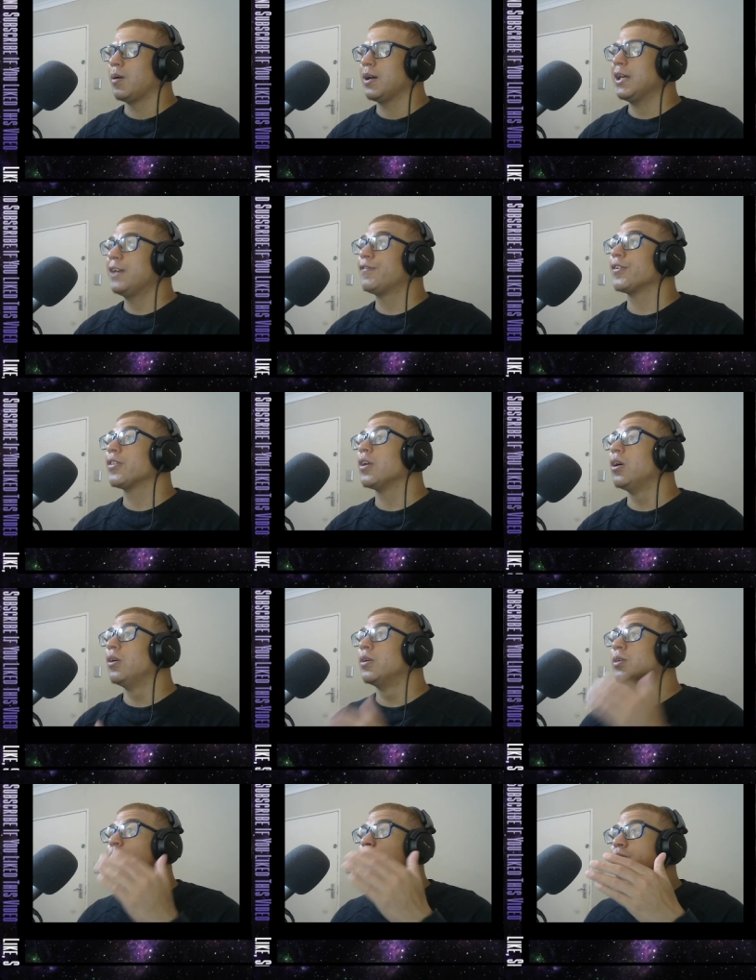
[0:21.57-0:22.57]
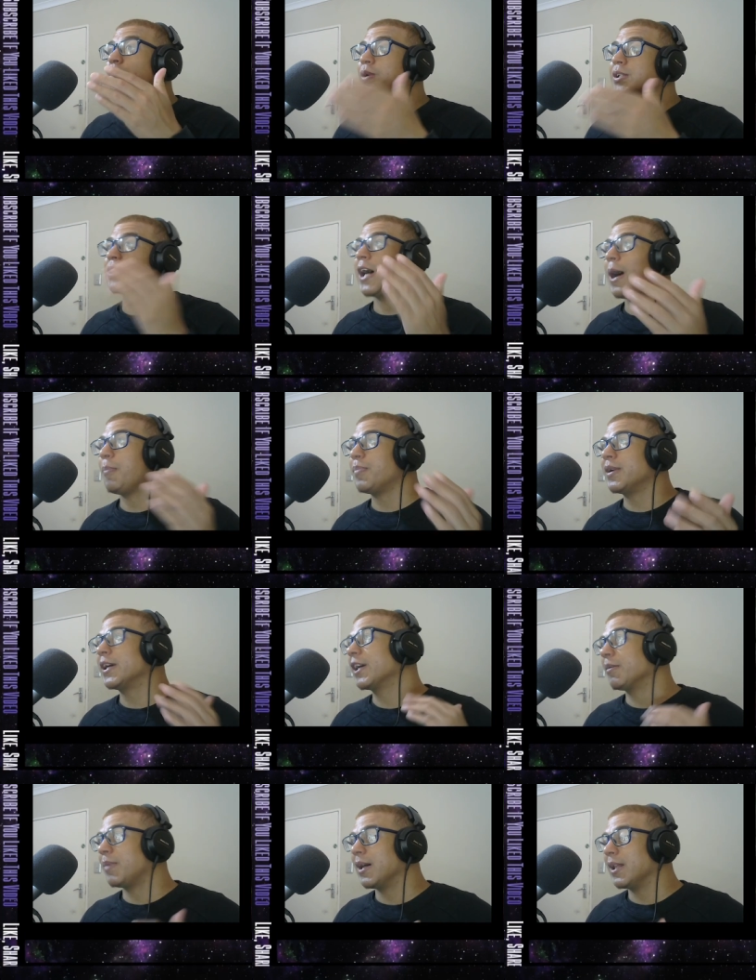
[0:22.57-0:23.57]
even though it was always
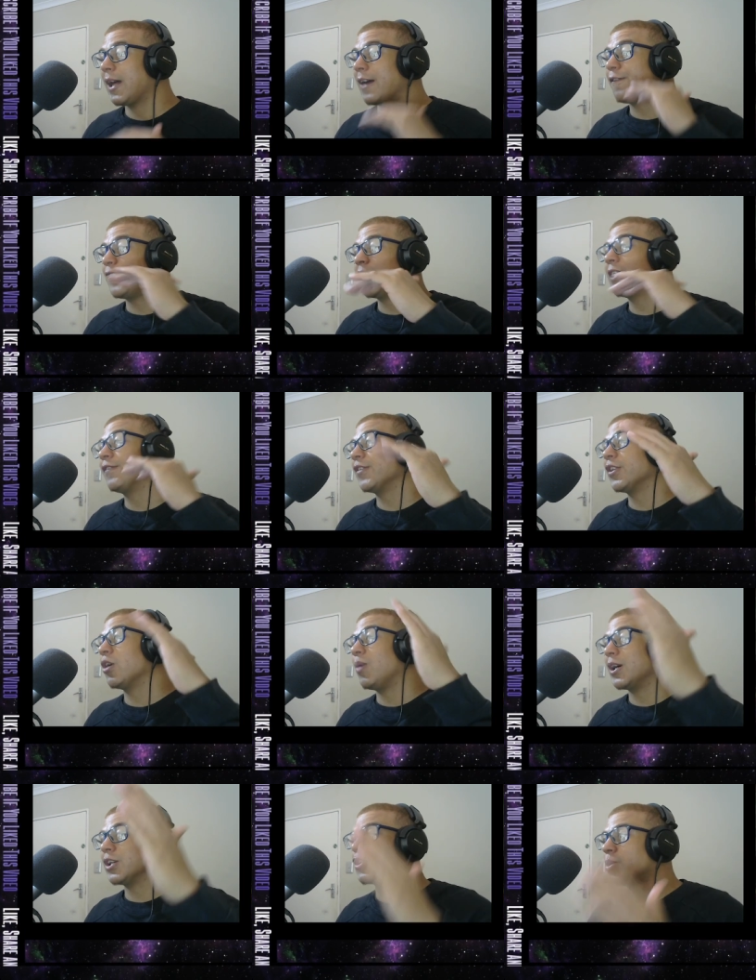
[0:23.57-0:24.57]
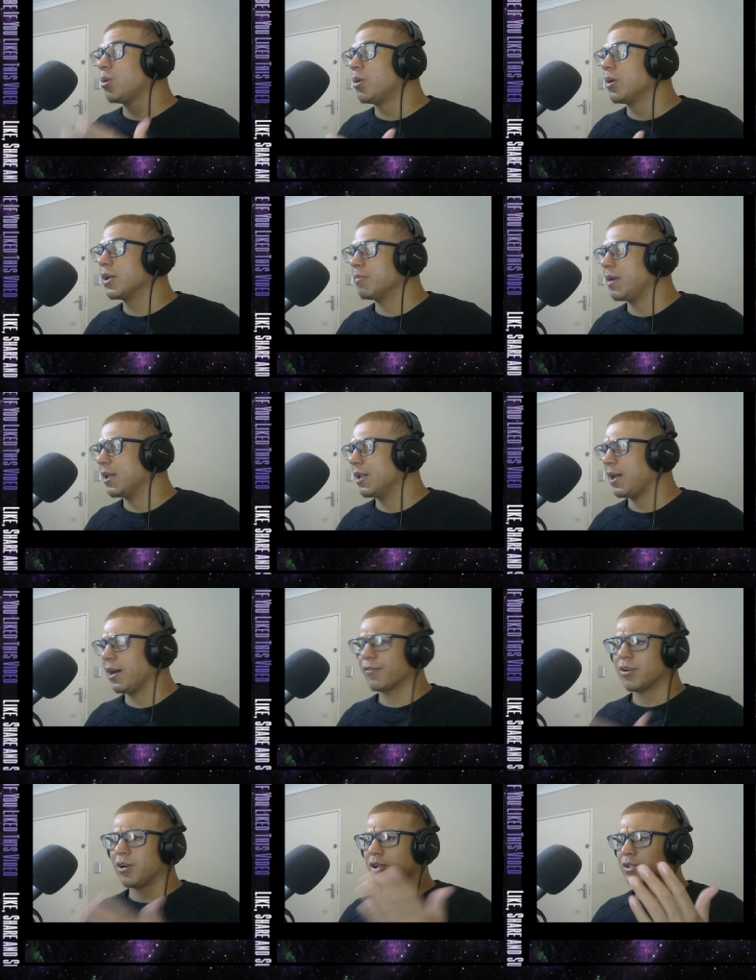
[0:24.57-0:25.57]
happening in my life, and even though I saw it in my
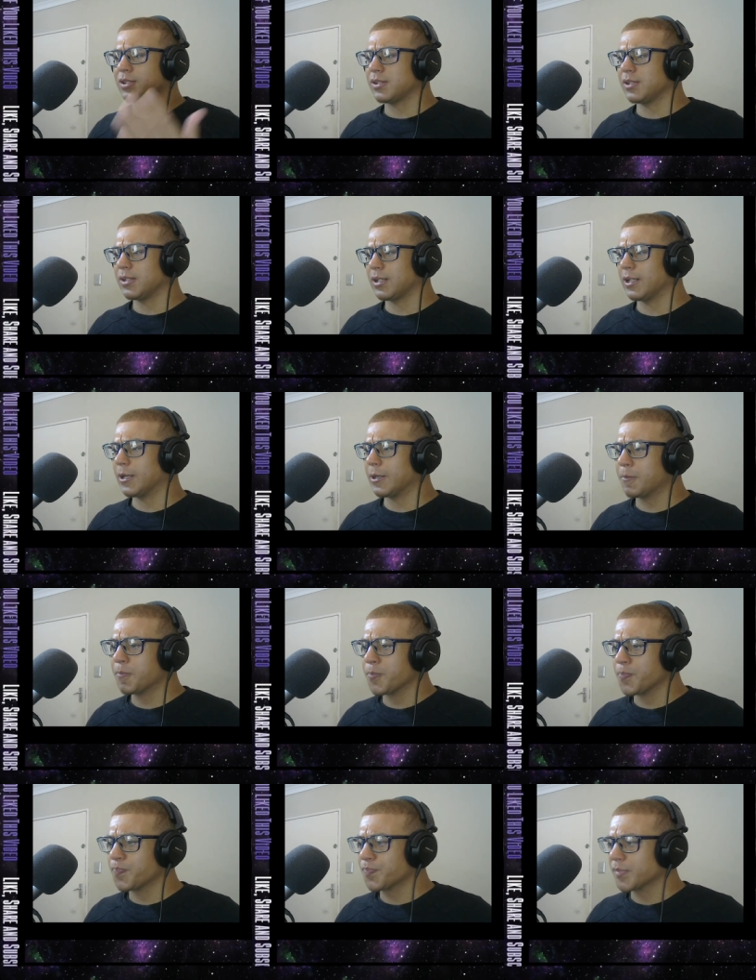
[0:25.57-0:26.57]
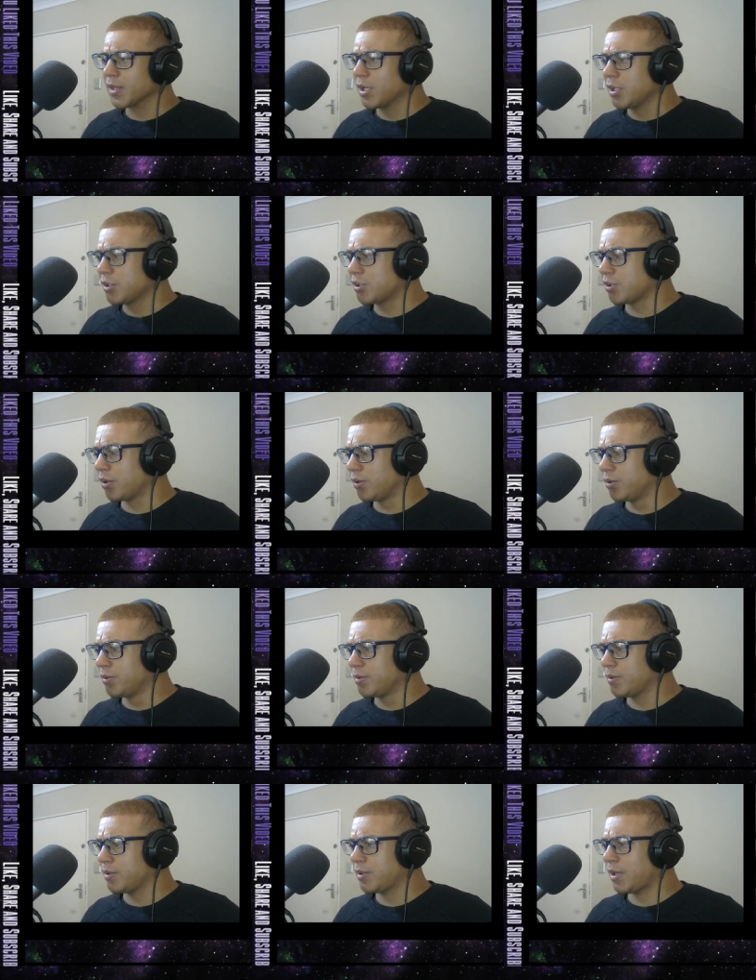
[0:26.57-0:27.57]
life constantly.
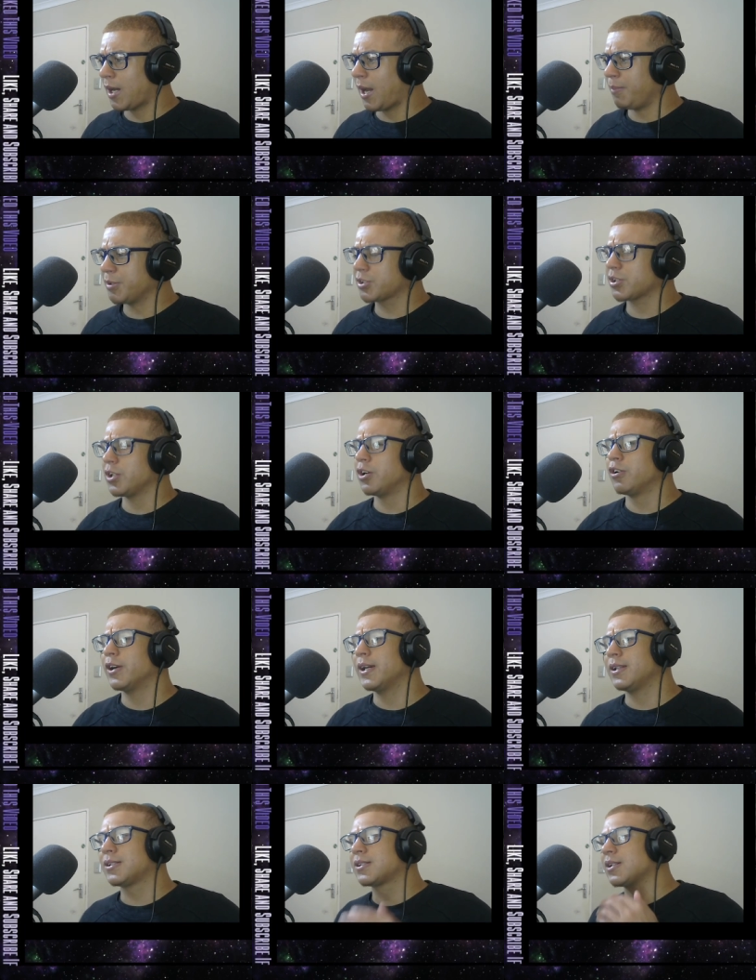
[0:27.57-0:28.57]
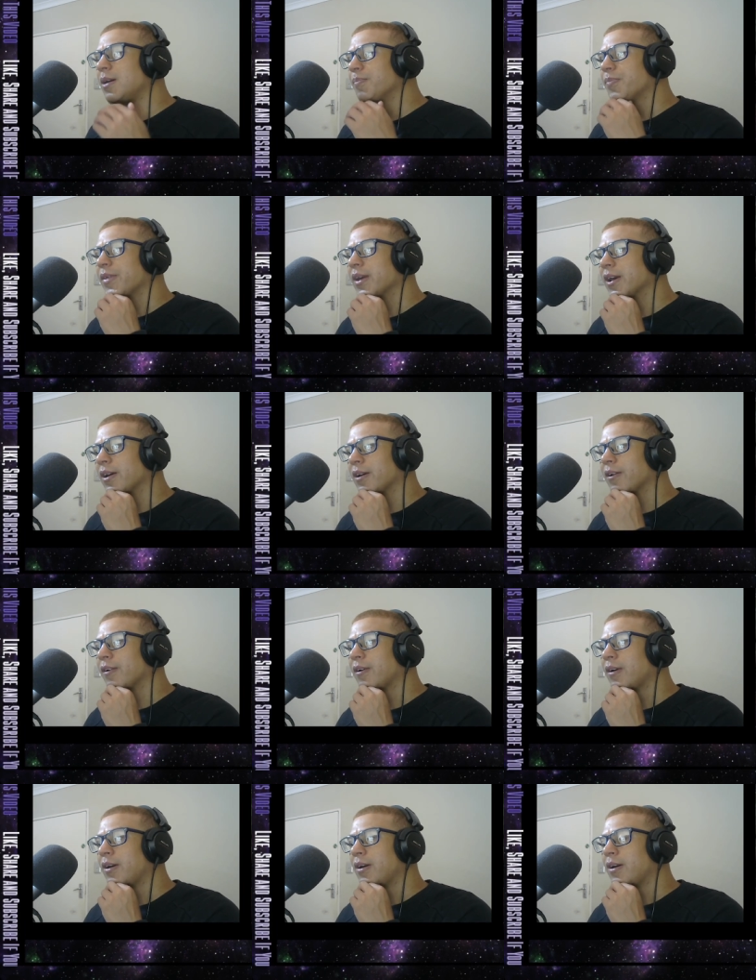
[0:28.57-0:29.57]
So, I'm just going to read something
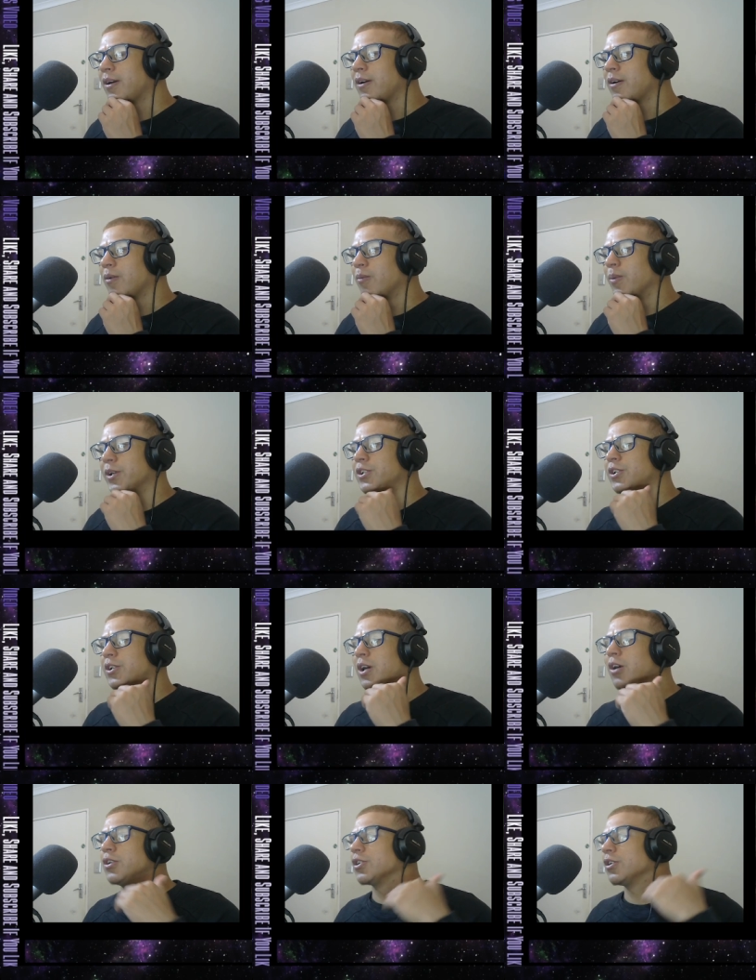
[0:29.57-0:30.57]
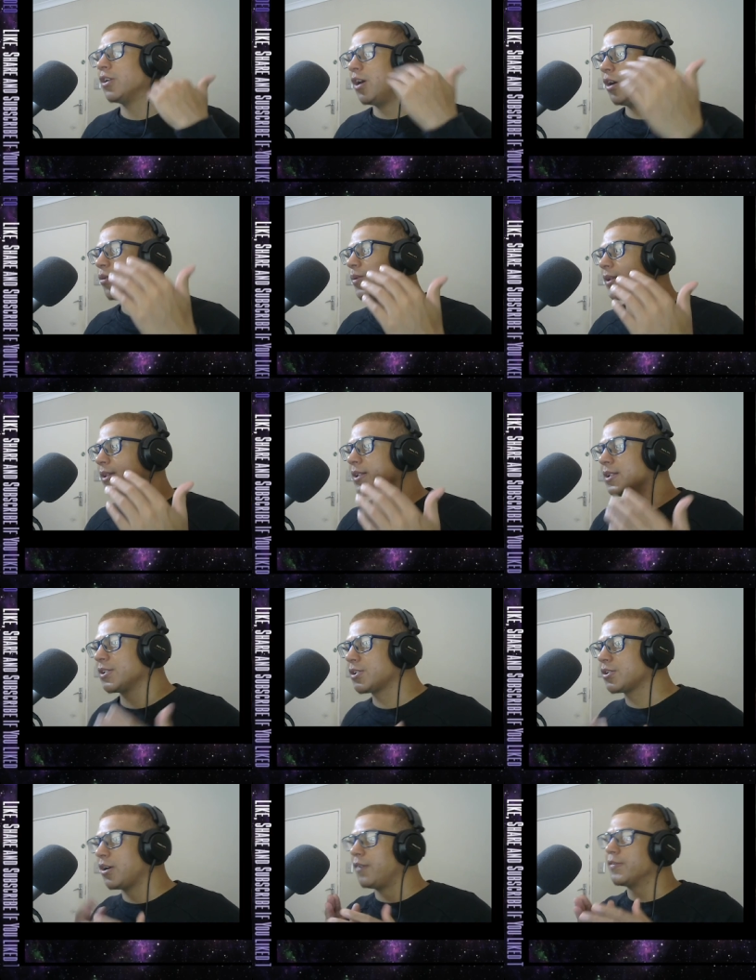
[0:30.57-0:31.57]
which goes along with
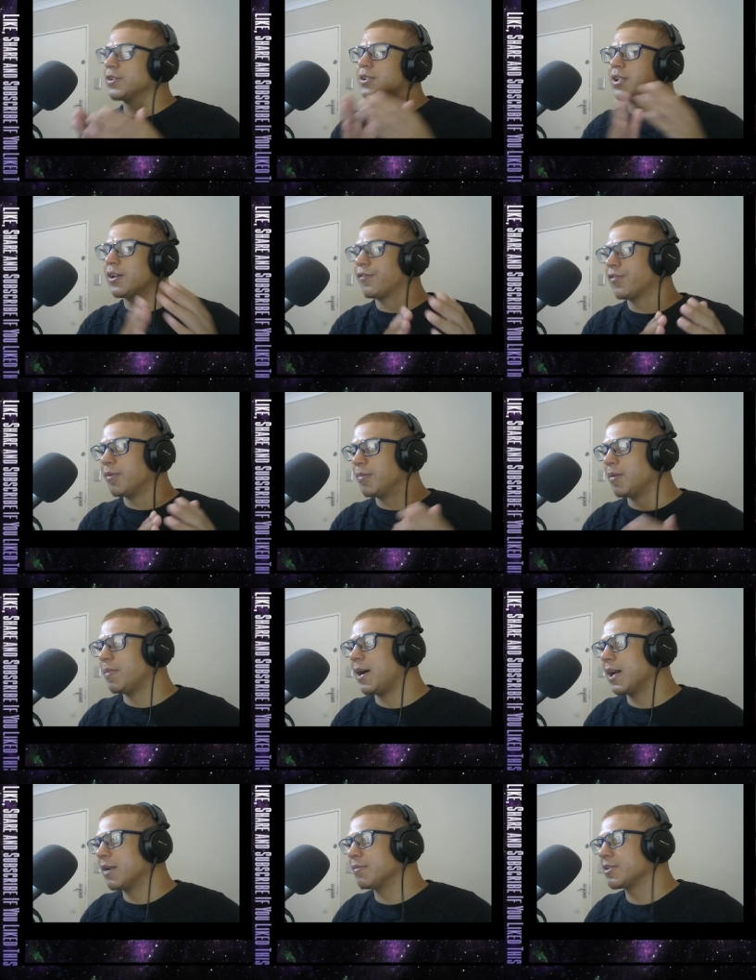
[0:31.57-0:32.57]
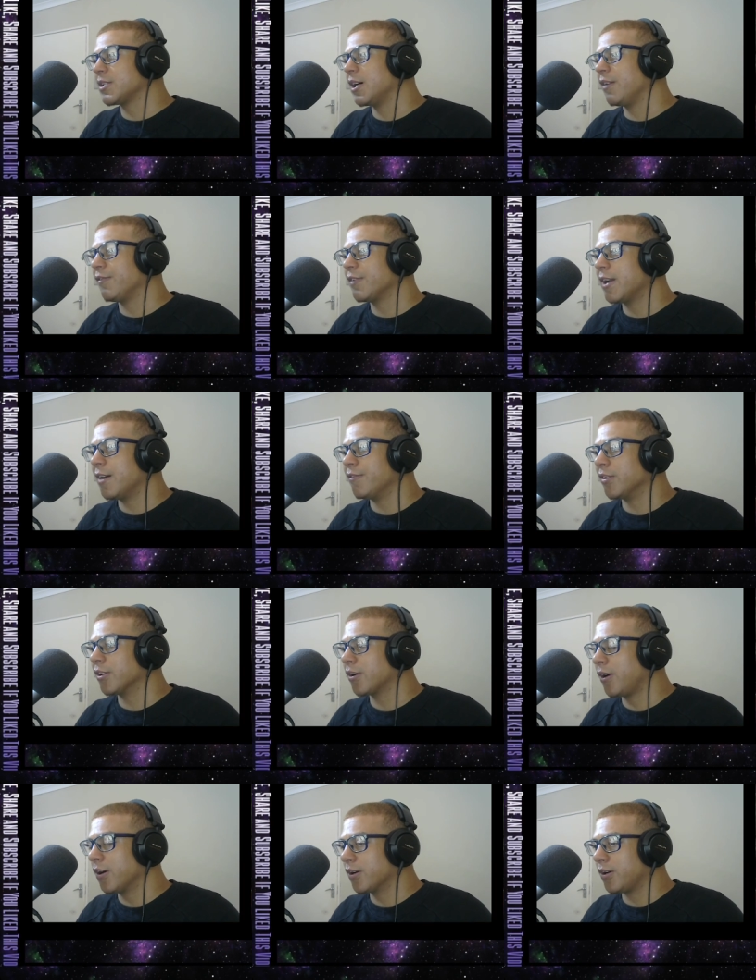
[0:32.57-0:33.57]
this, obviously, from the man himself, Neville
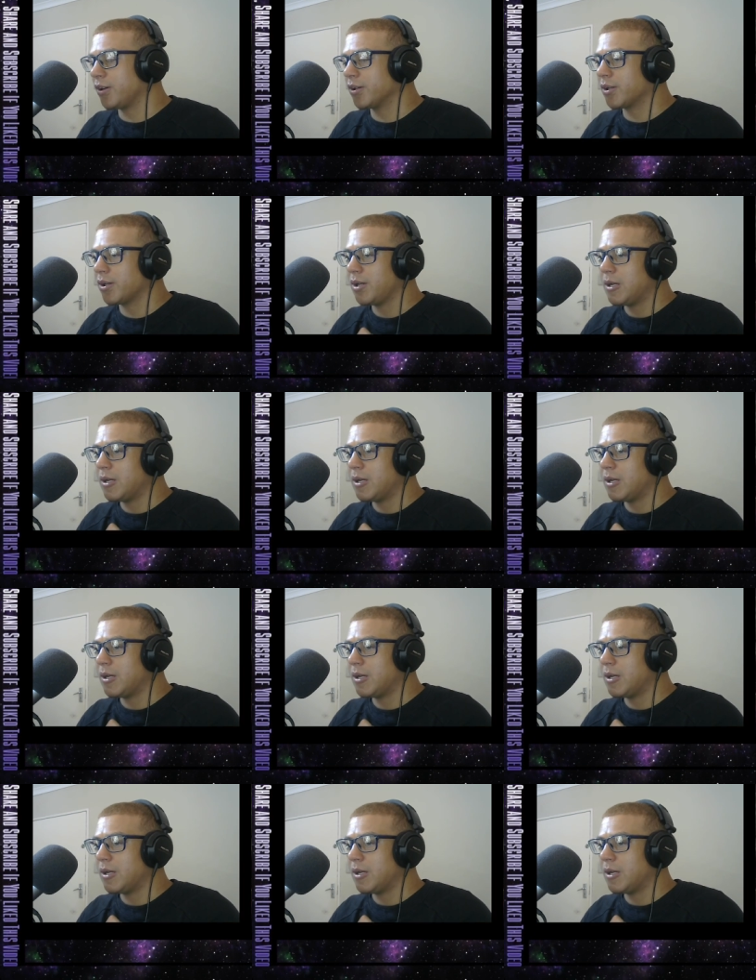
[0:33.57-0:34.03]
Goddard,